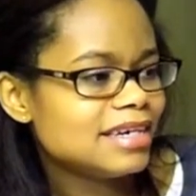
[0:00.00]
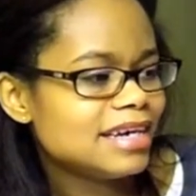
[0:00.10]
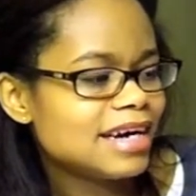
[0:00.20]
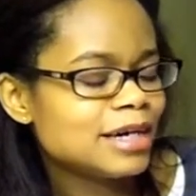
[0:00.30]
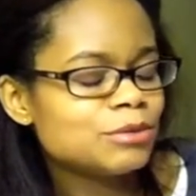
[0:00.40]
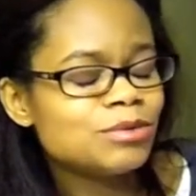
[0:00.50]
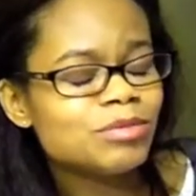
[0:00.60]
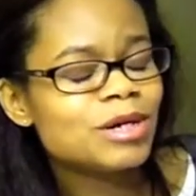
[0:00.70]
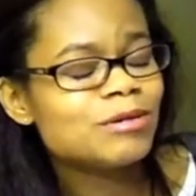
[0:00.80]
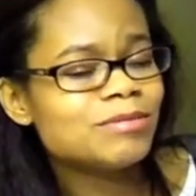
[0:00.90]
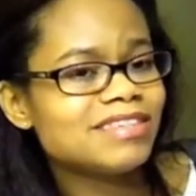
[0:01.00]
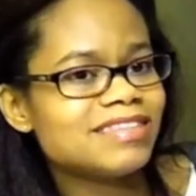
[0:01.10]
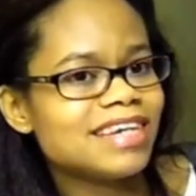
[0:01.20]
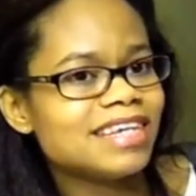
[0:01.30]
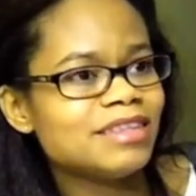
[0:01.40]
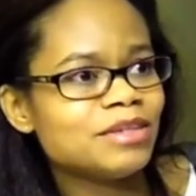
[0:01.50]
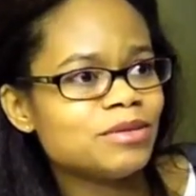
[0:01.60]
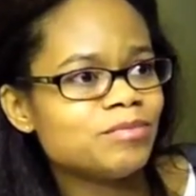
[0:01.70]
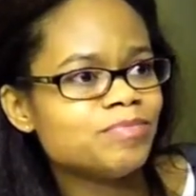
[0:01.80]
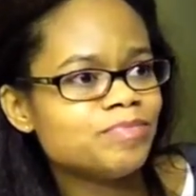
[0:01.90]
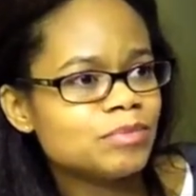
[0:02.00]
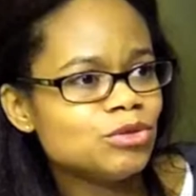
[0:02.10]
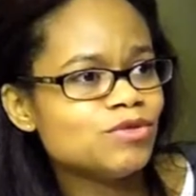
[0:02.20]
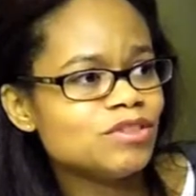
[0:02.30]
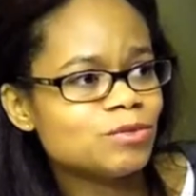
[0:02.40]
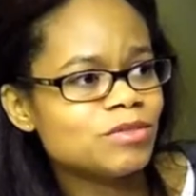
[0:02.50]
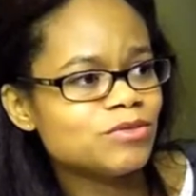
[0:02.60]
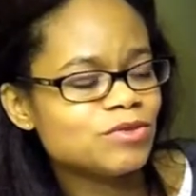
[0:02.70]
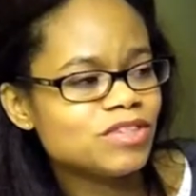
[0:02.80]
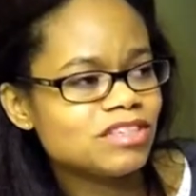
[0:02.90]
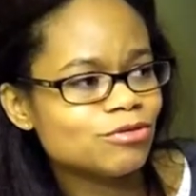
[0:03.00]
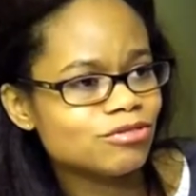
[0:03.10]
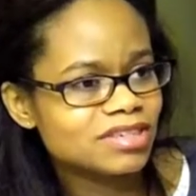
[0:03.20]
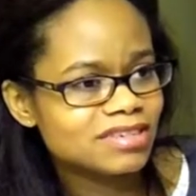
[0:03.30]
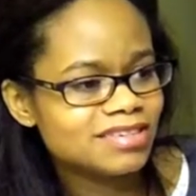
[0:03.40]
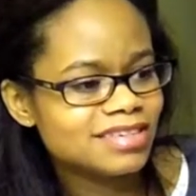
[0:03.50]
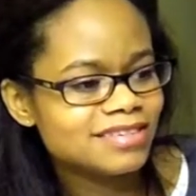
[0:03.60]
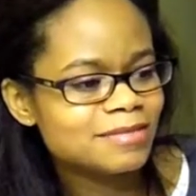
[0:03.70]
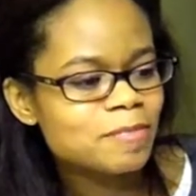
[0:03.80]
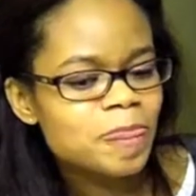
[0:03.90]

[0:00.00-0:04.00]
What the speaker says: I would probably say the movies from the 50s or 60s,